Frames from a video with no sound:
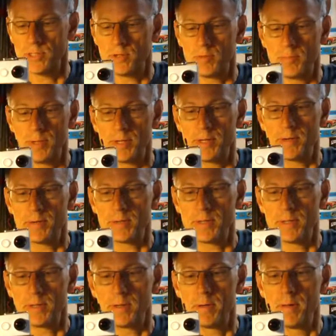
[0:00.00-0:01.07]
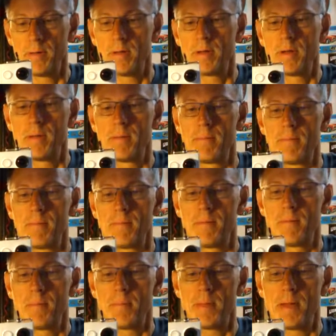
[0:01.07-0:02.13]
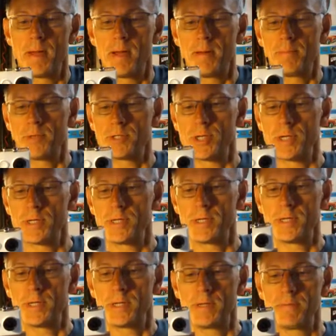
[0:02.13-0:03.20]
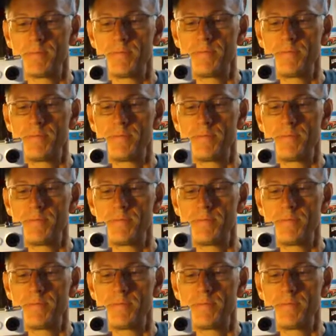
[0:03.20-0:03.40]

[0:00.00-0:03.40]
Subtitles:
a little bit here and there, which I can